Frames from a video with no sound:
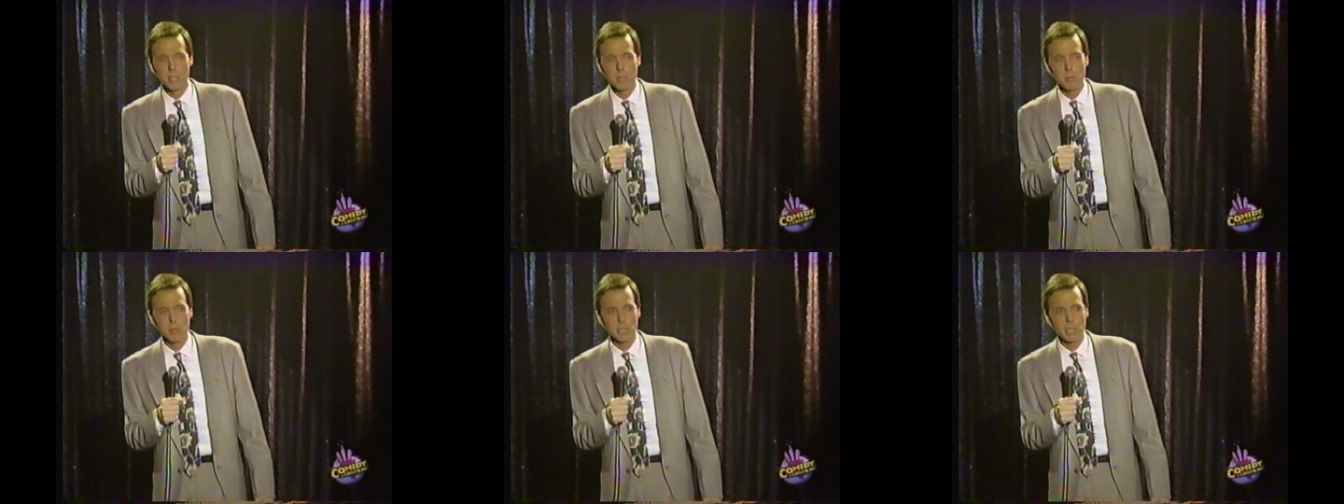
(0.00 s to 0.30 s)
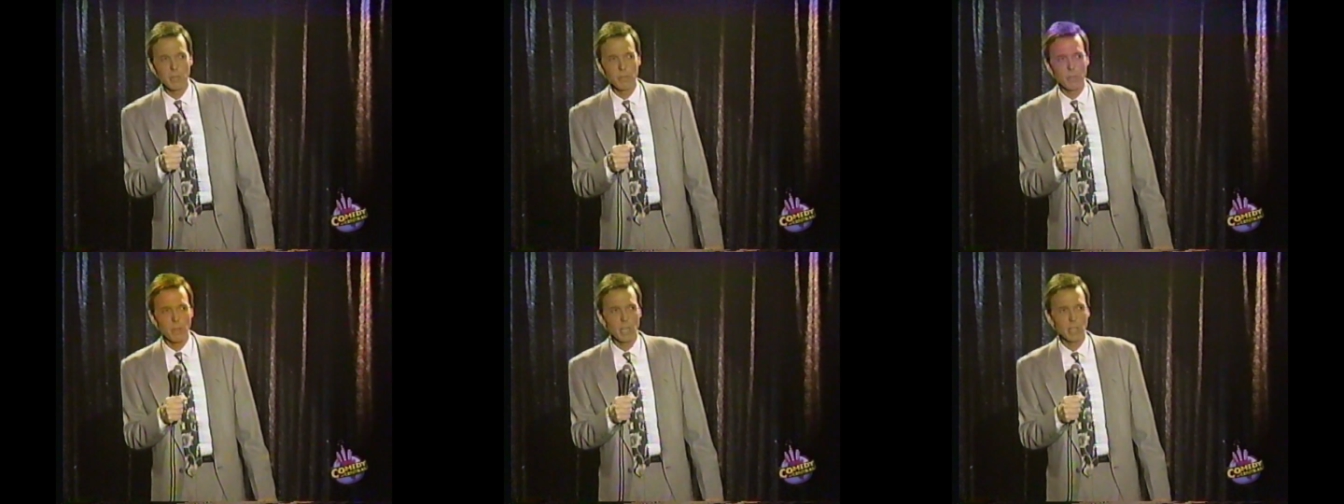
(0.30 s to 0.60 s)
Smells
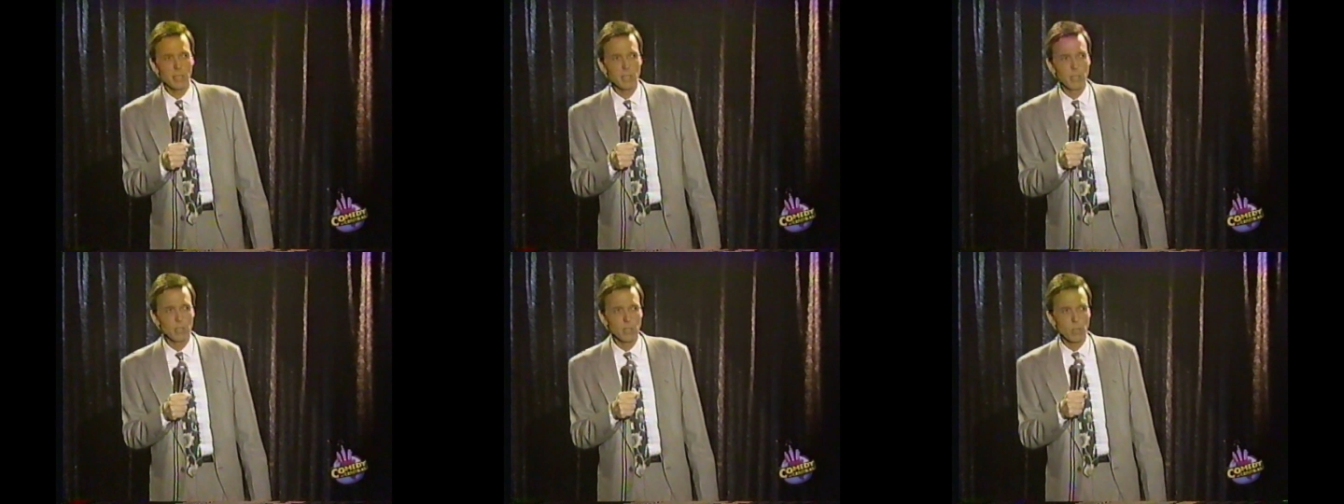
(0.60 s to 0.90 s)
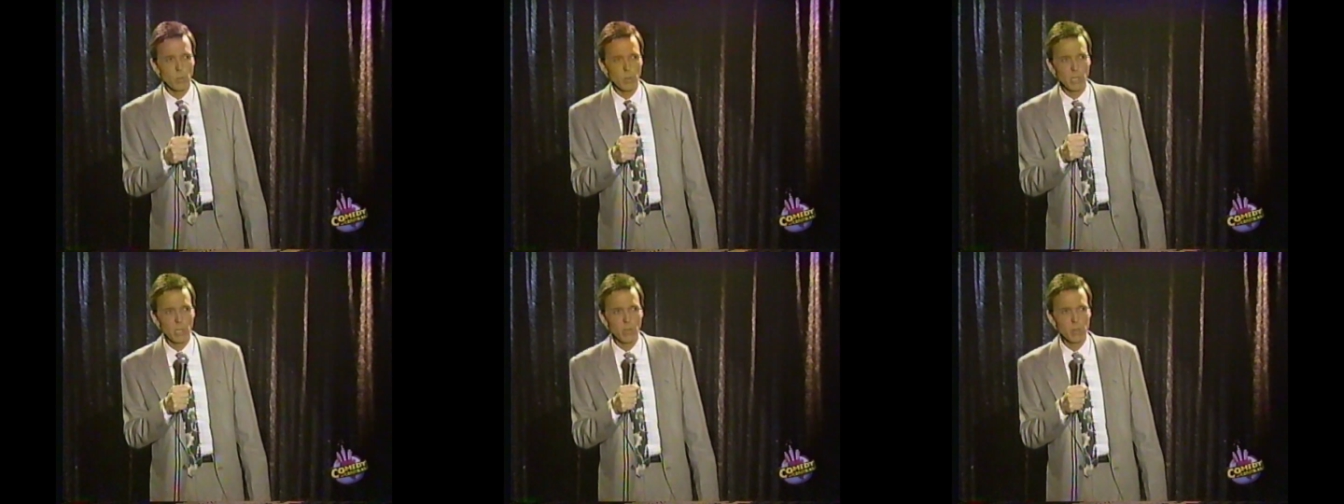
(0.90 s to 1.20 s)
like vodka and
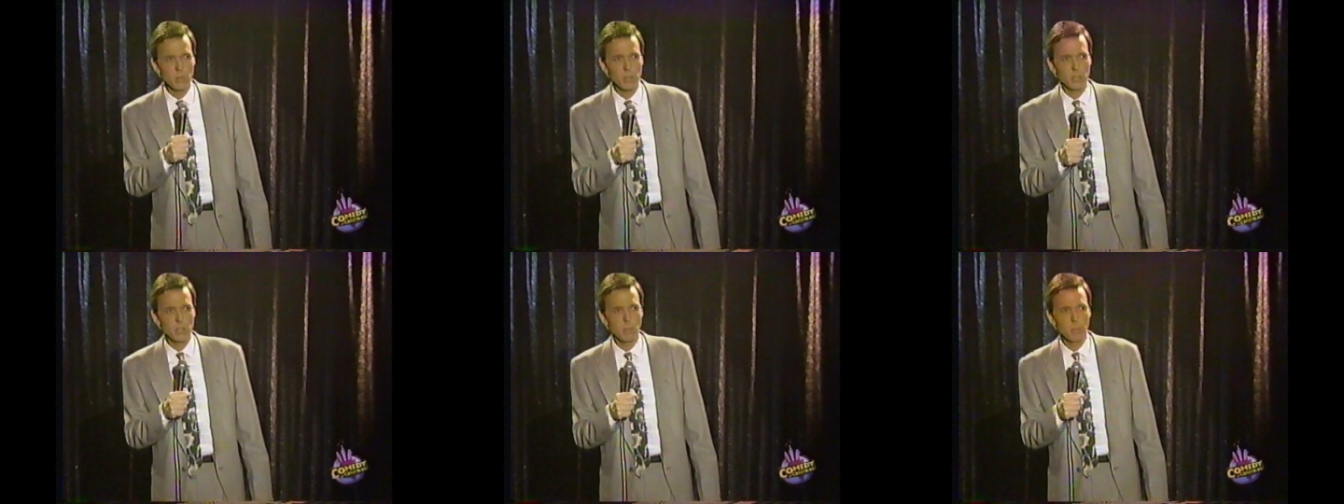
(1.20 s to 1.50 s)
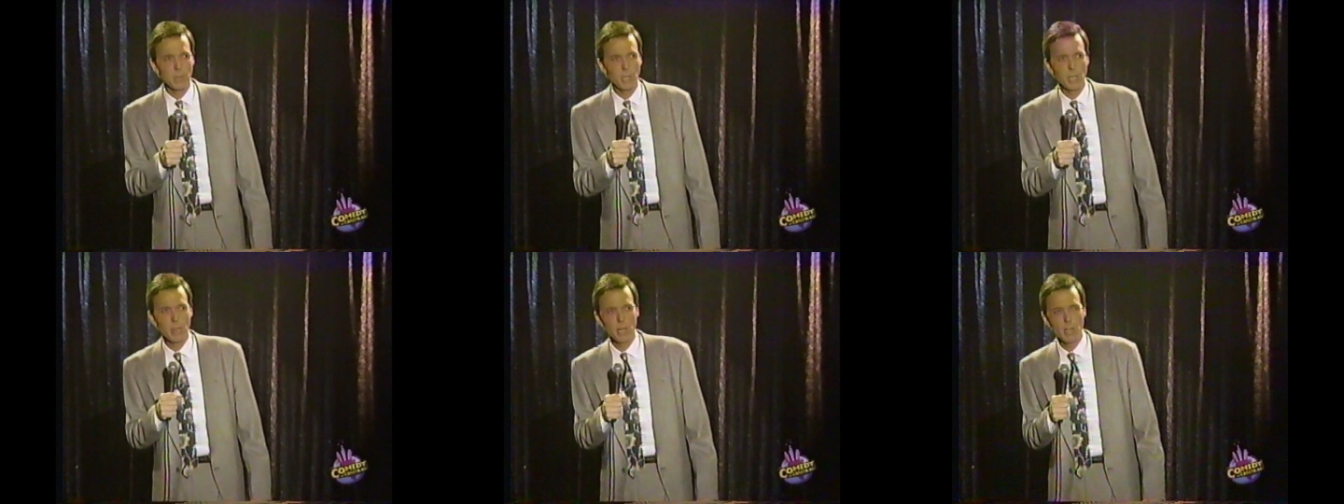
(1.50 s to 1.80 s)
Doritos or
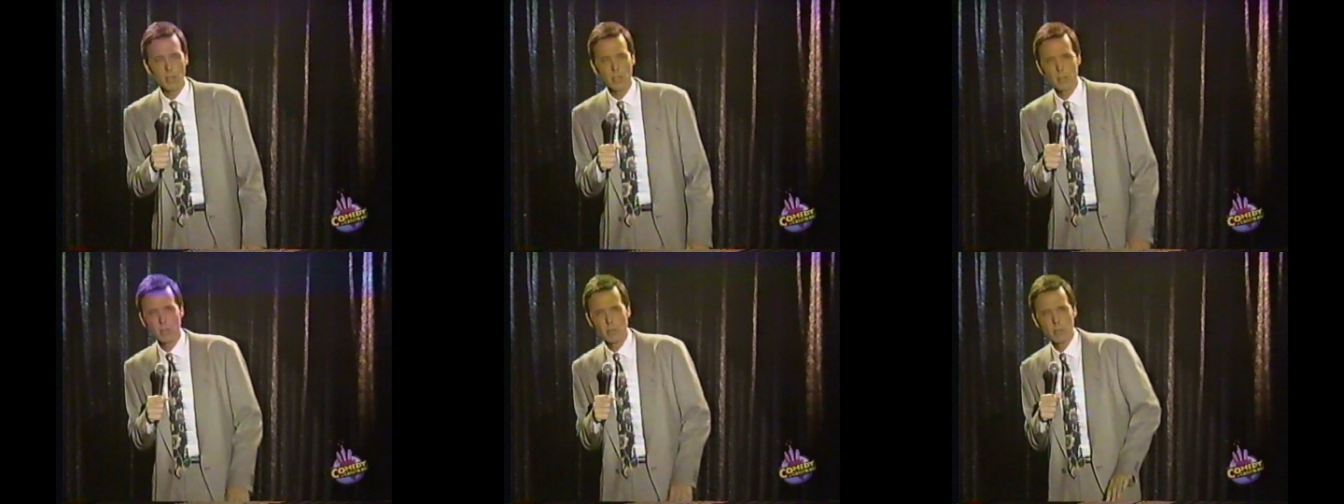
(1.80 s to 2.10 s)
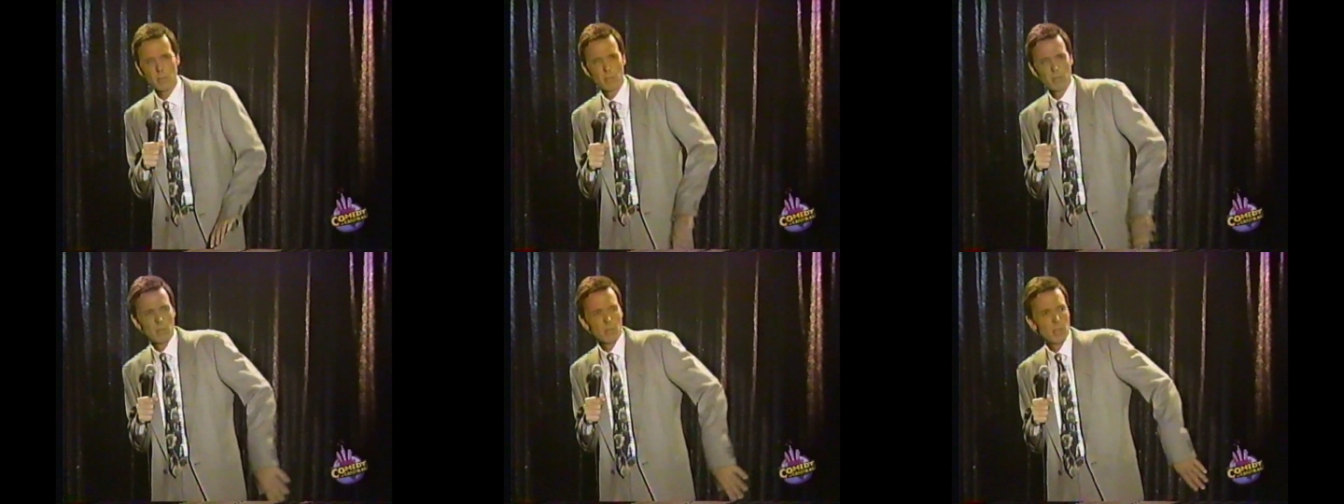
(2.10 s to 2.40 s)
something there.
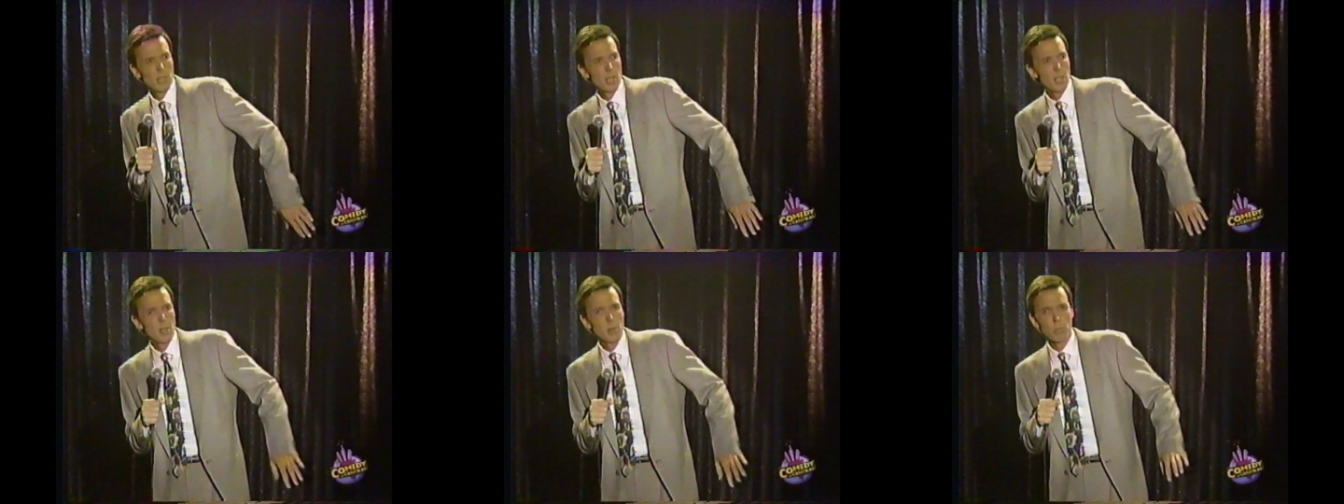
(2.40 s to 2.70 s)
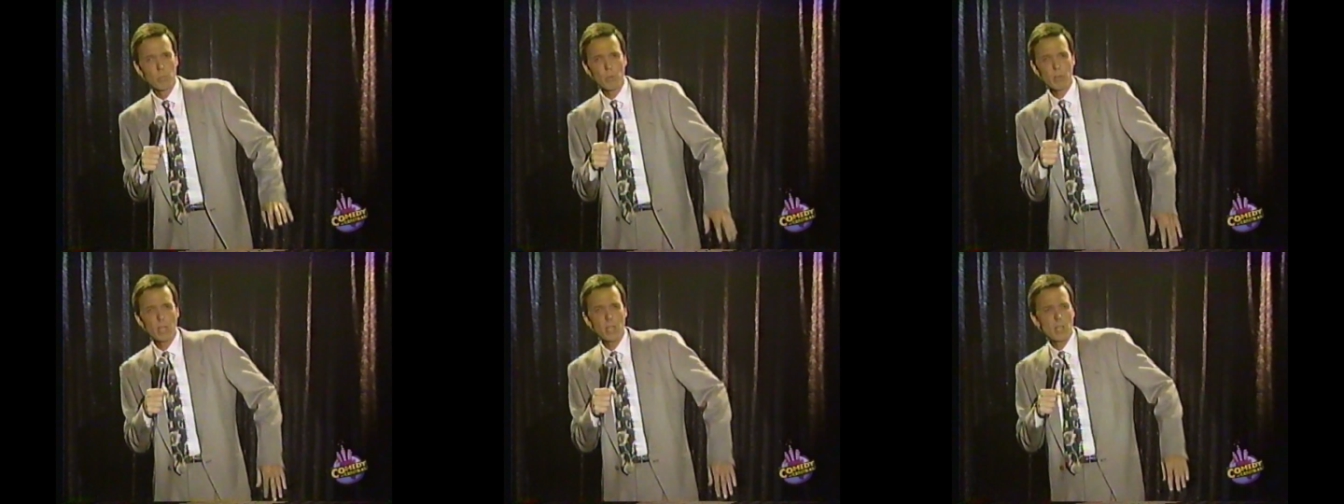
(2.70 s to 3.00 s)

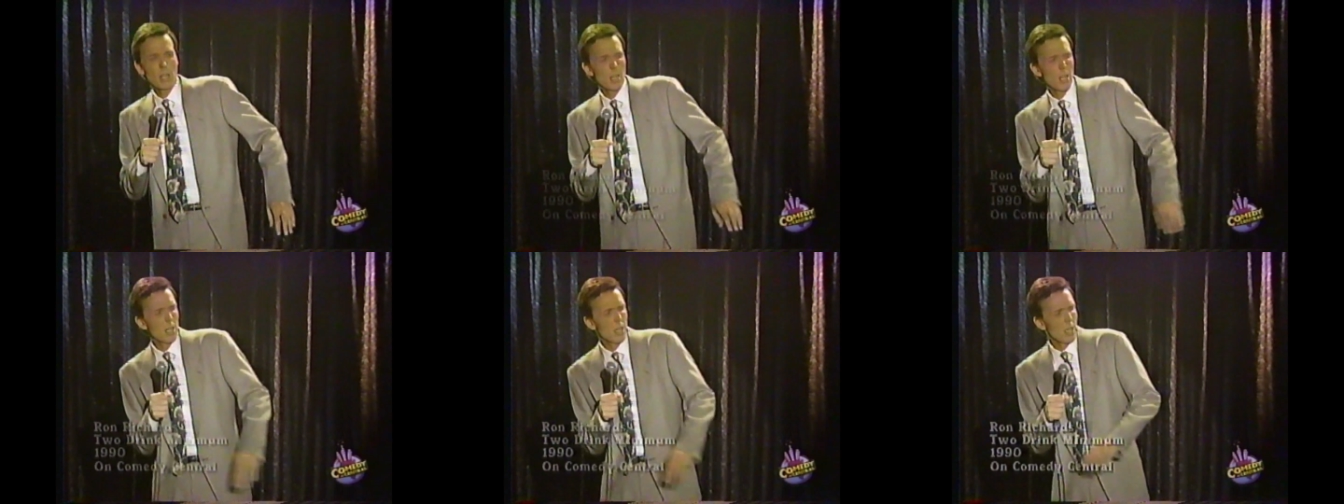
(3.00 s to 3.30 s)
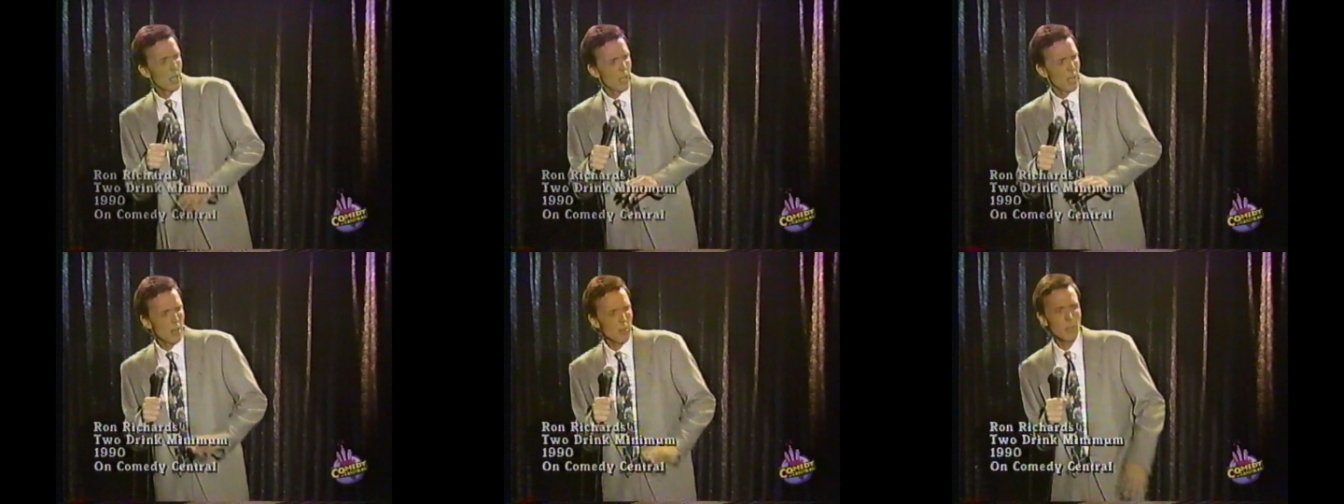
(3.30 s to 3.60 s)
breathing on
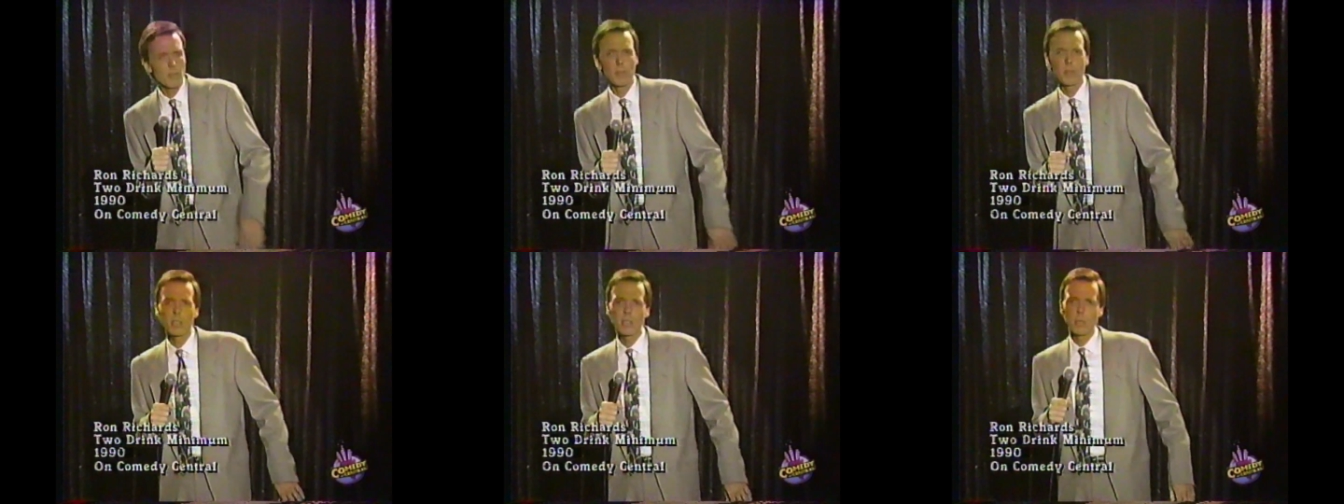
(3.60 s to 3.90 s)
you there.